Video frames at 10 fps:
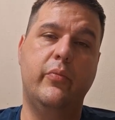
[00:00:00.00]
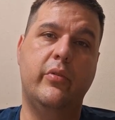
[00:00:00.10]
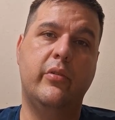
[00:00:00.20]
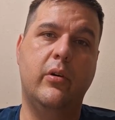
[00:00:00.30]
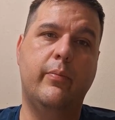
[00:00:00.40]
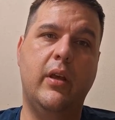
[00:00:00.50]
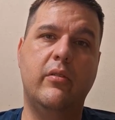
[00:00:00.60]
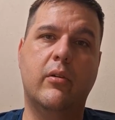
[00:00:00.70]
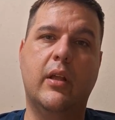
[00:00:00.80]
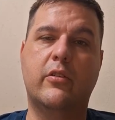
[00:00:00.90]
So
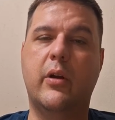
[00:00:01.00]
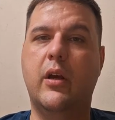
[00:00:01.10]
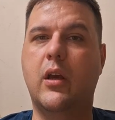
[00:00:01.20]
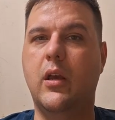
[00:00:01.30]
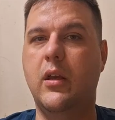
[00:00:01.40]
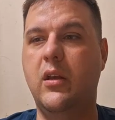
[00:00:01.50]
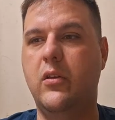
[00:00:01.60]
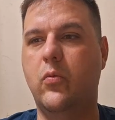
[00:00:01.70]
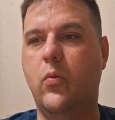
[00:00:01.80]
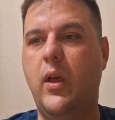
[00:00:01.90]
piezoelectric
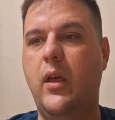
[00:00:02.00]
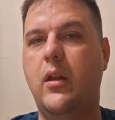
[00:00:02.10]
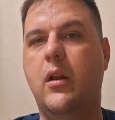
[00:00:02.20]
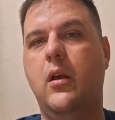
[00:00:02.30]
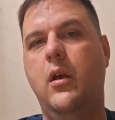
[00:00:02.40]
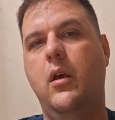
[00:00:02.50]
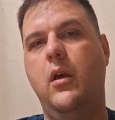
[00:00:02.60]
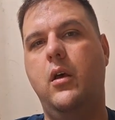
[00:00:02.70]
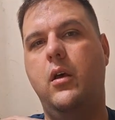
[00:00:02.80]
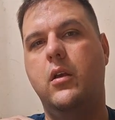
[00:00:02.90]
is when
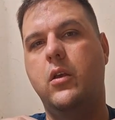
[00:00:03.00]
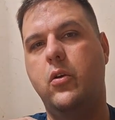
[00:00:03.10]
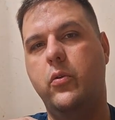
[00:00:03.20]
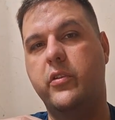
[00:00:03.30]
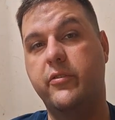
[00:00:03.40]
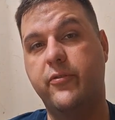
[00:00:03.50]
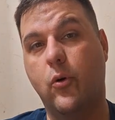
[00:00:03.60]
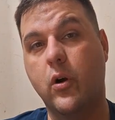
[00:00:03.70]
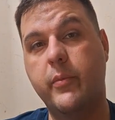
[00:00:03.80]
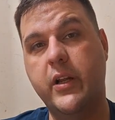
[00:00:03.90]
you
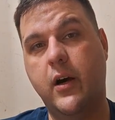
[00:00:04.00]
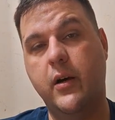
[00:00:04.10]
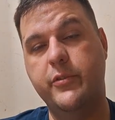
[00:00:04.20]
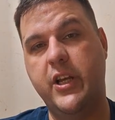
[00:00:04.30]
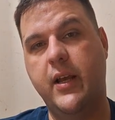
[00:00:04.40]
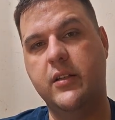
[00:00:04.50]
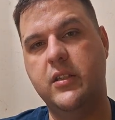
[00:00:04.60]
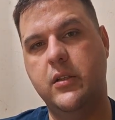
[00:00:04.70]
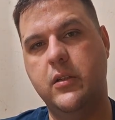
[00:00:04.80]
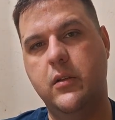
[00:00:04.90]
deform an object
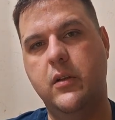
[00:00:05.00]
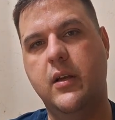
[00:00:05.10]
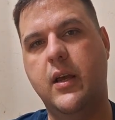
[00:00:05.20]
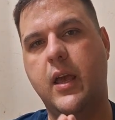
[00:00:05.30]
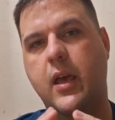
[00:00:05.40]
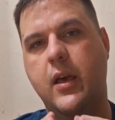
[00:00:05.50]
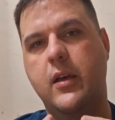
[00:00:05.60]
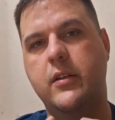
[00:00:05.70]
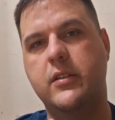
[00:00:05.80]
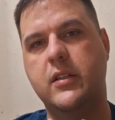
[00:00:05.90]

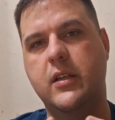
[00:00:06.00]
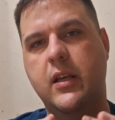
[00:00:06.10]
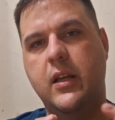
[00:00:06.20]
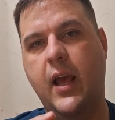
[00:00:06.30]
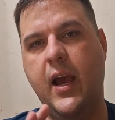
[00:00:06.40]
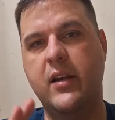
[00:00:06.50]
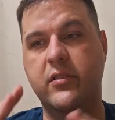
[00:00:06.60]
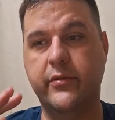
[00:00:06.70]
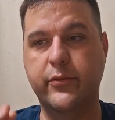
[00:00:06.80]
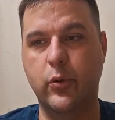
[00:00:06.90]
and it has
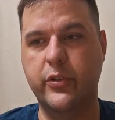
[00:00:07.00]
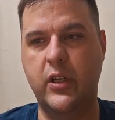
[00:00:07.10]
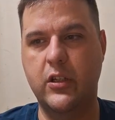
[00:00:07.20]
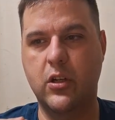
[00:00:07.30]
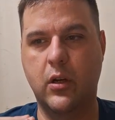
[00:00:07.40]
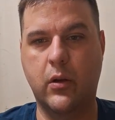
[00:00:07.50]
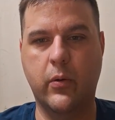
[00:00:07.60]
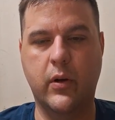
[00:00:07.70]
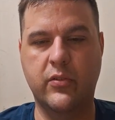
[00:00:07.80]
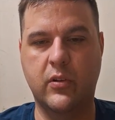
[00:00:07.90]
a voltage
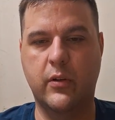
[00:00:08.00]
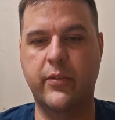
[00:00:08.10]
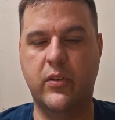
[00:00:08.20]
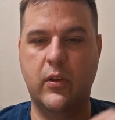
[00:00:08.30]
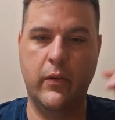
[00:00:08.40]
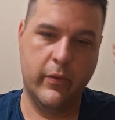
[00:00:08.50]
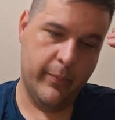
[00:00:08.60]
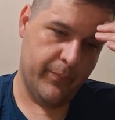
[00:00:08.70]
across surfaces.